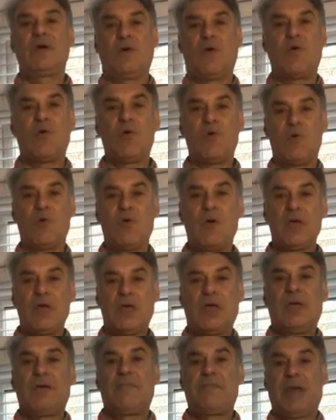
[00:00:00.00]
or
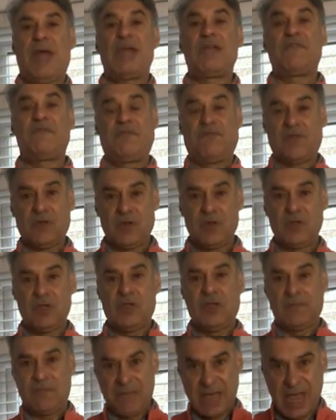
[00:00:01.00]
painful.
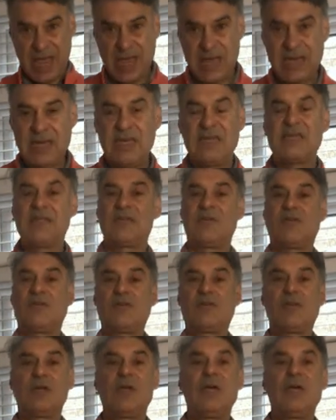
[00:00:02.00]
Pain is not